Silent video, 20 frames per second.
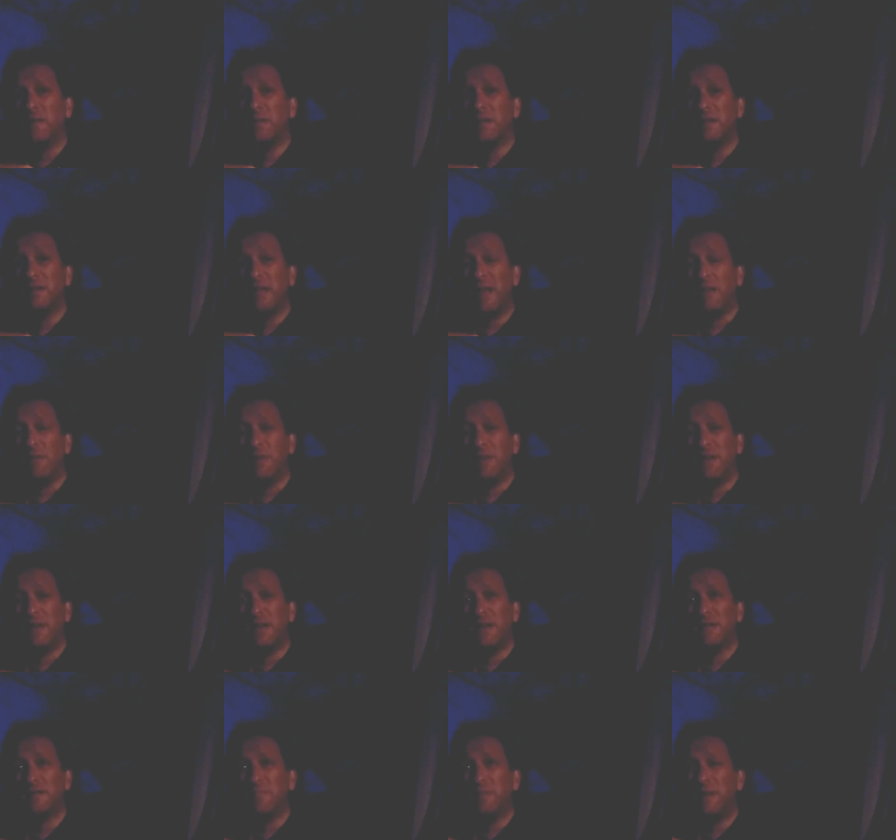because that would
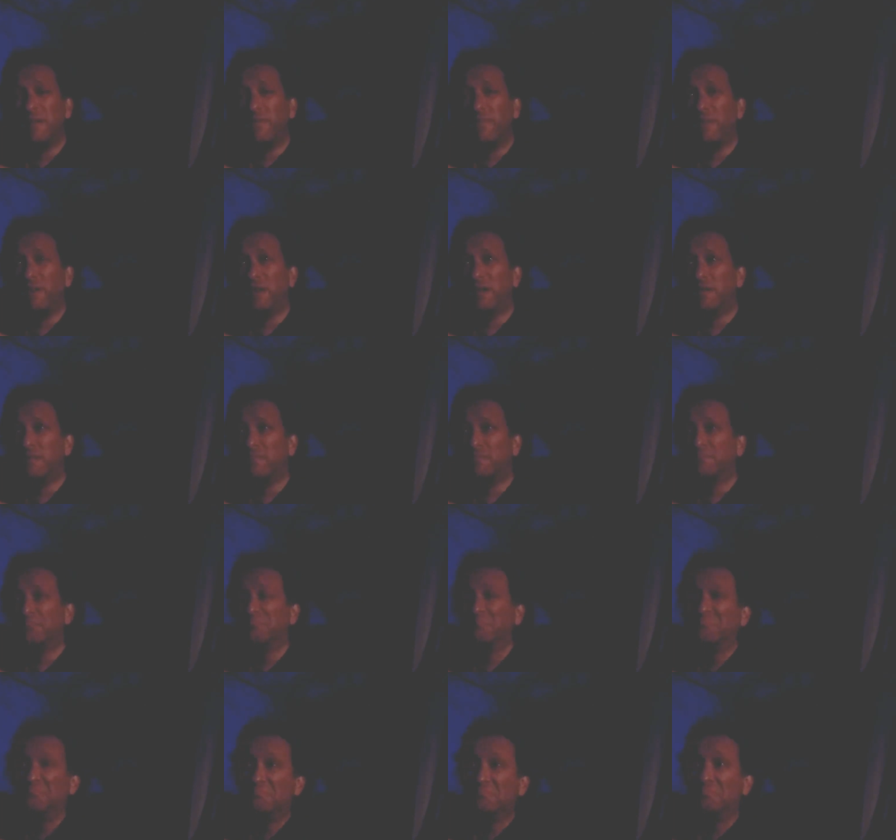last me for
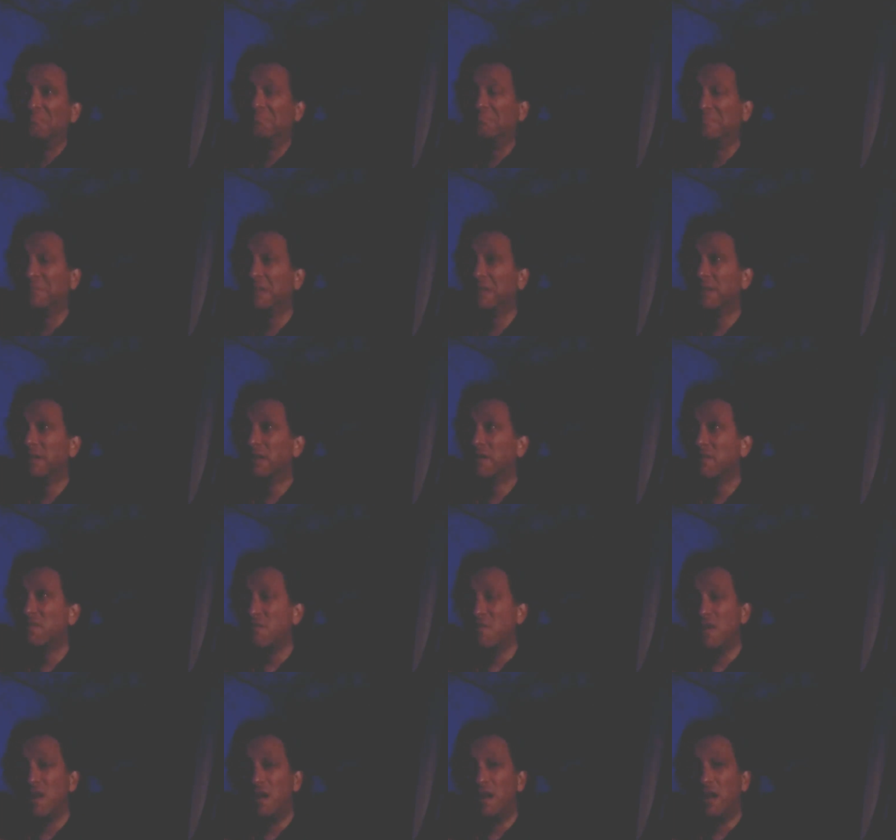
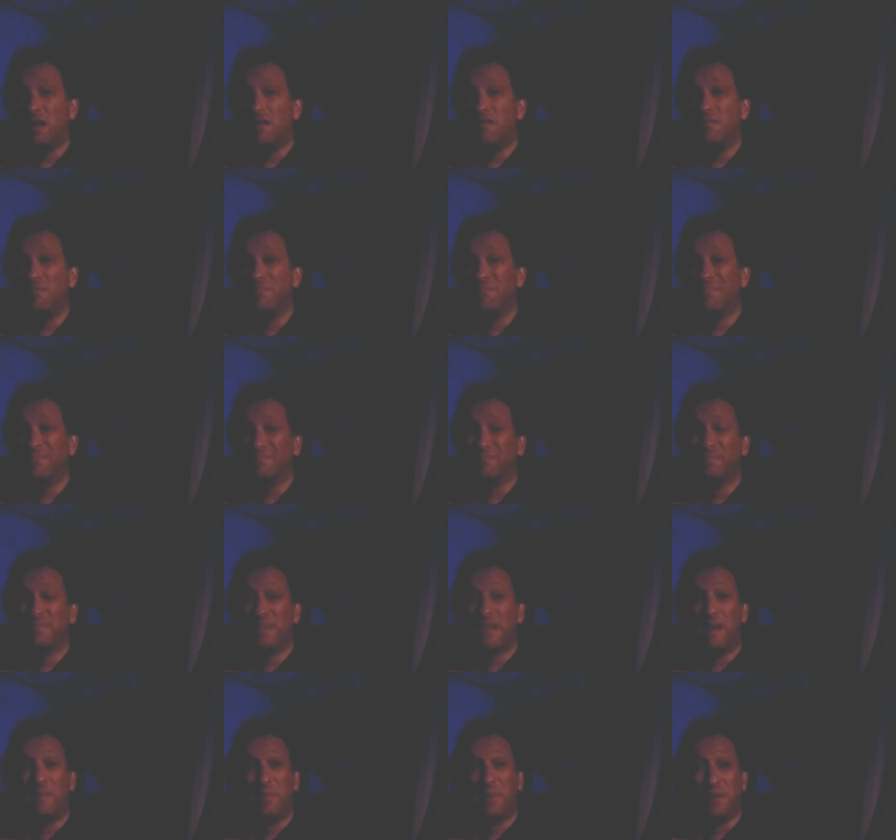well a oh, mm,
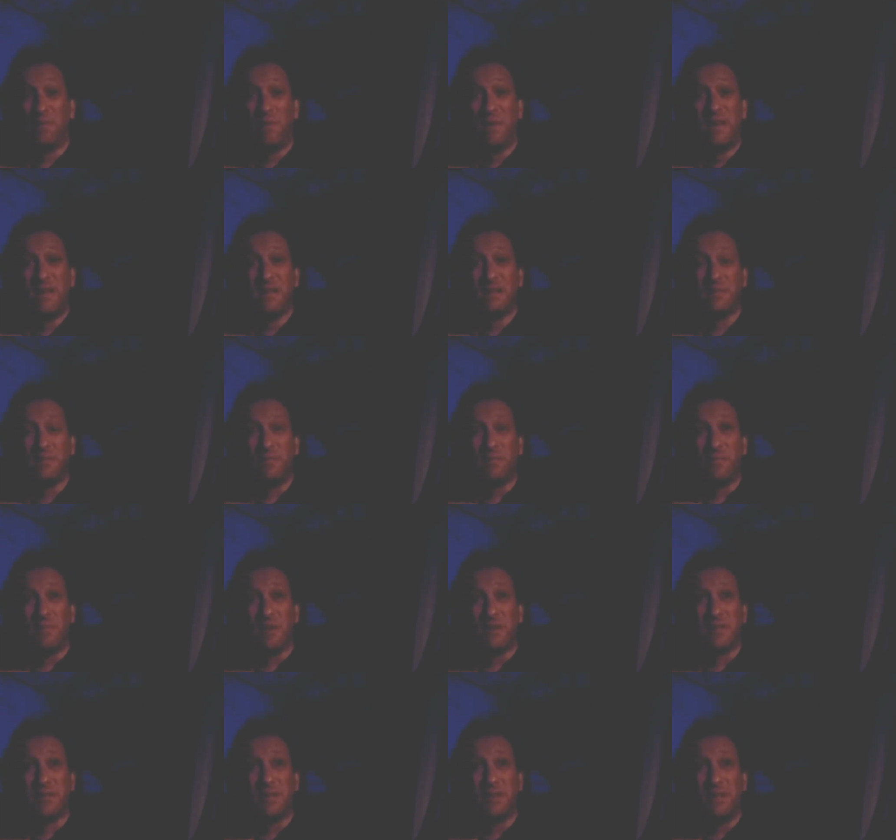couple of weeks
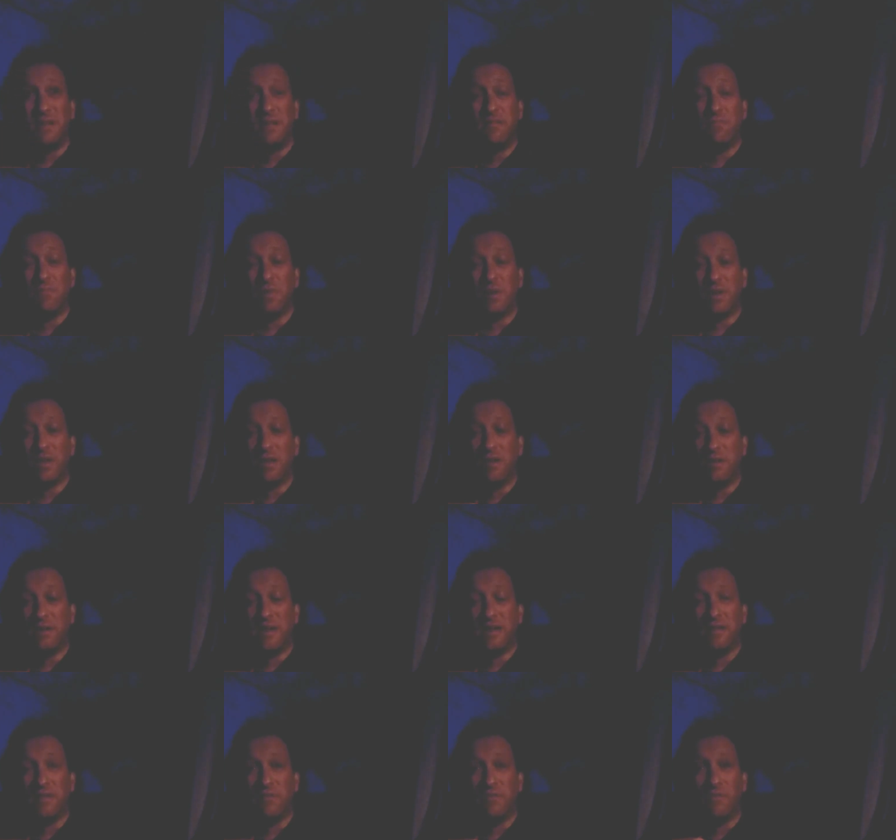almost and I didn't want to go
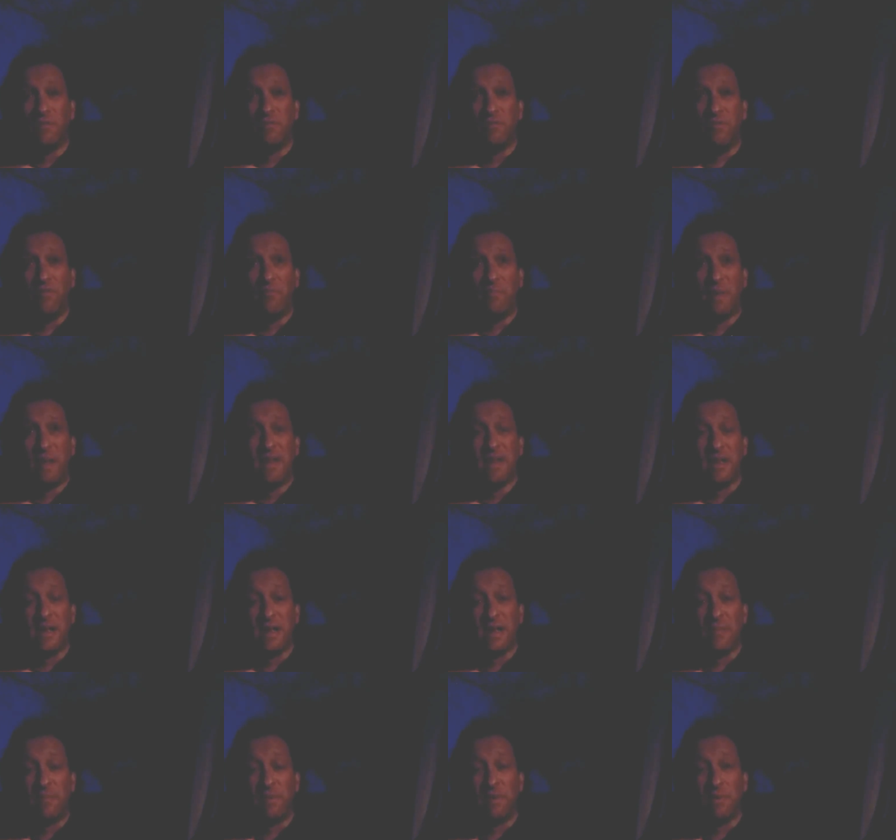down the route of being a
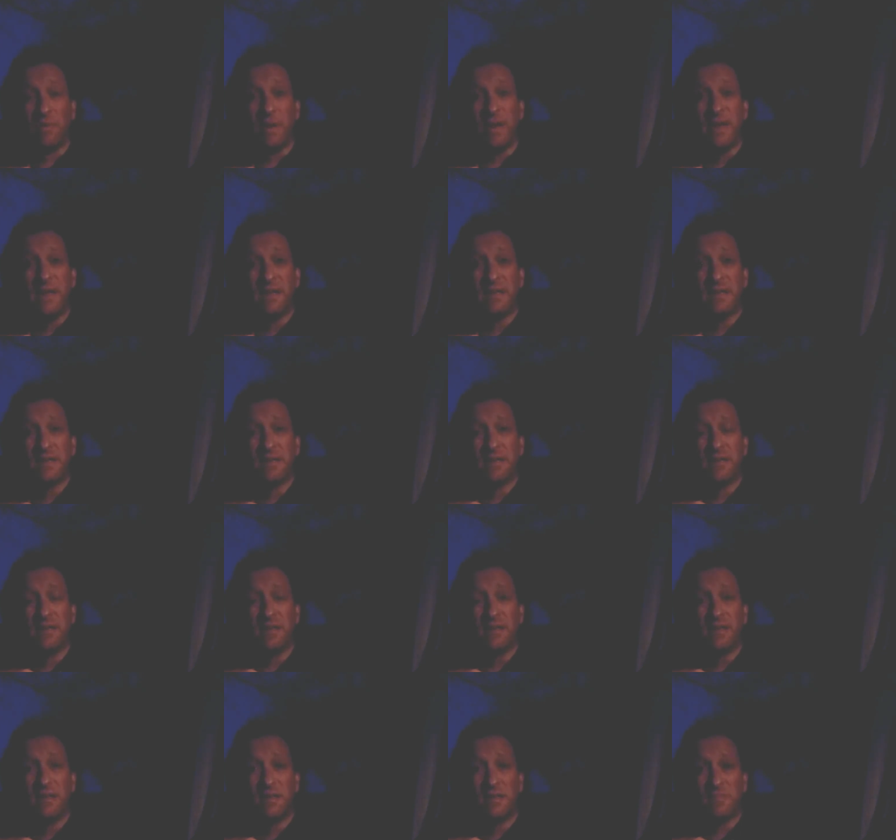couple of weeks
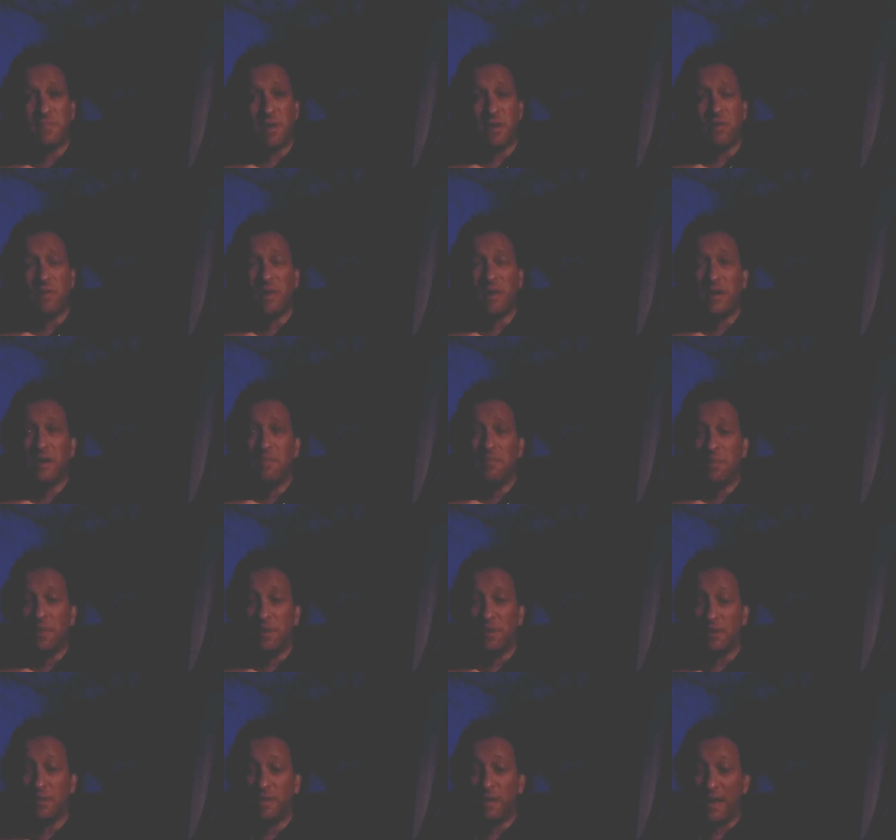smoking
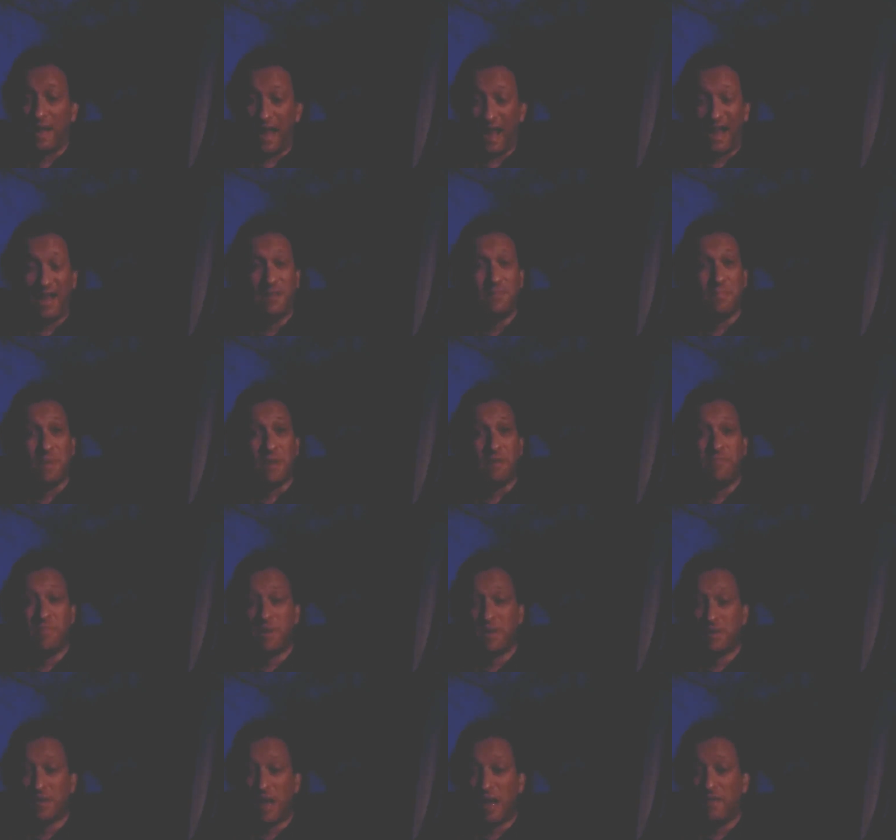but it has been
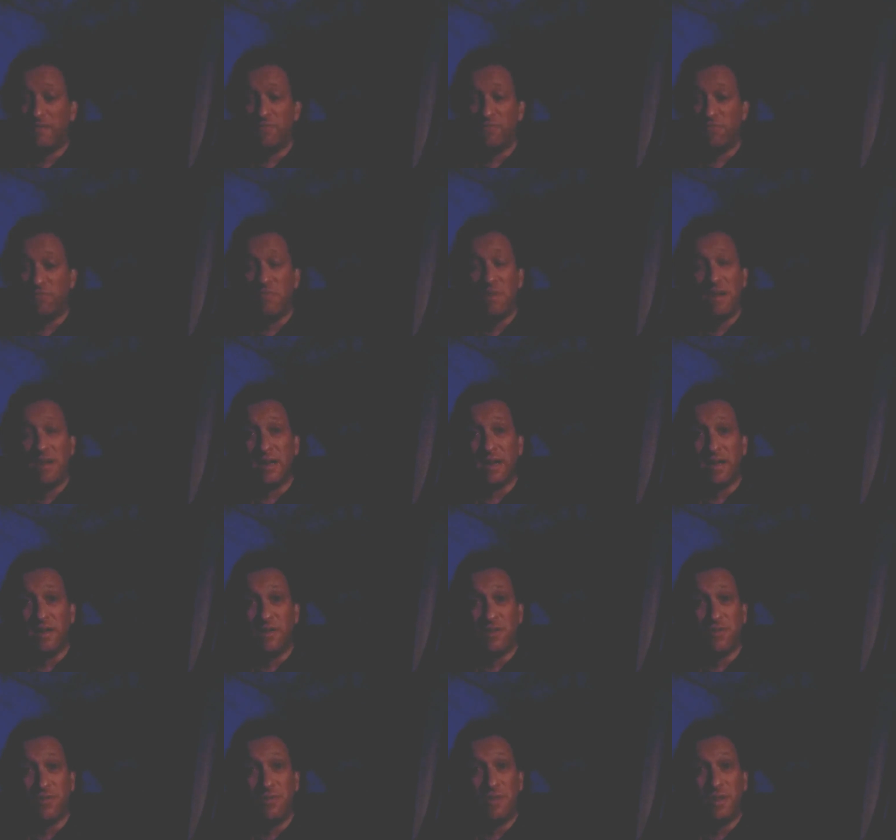because I haven't really
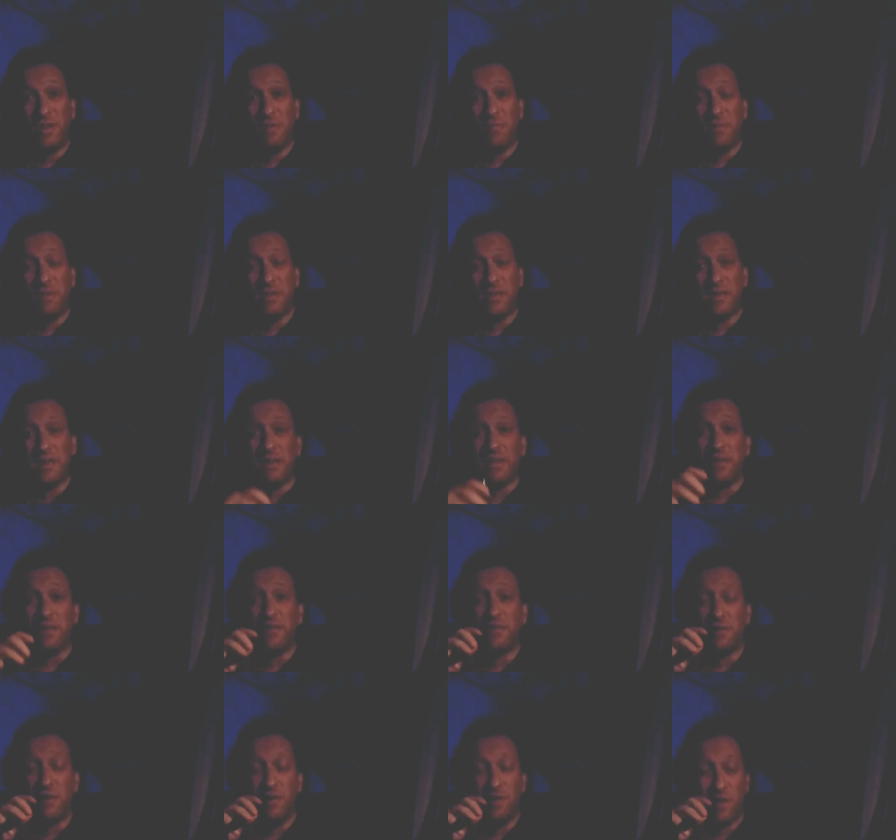enjoyed them to tell you the
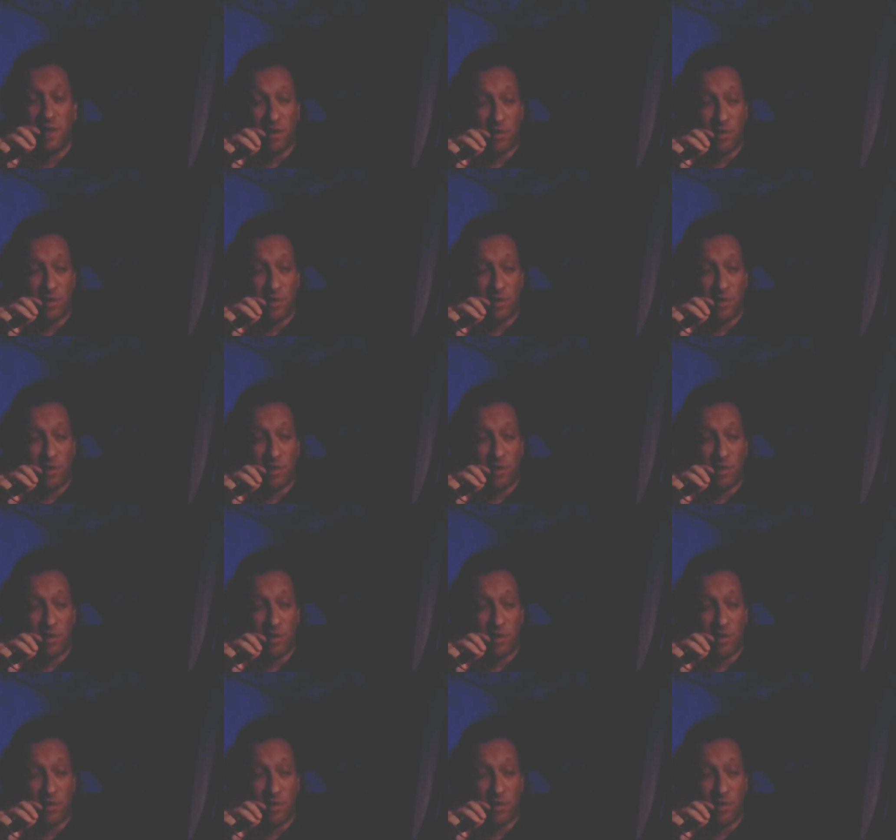truth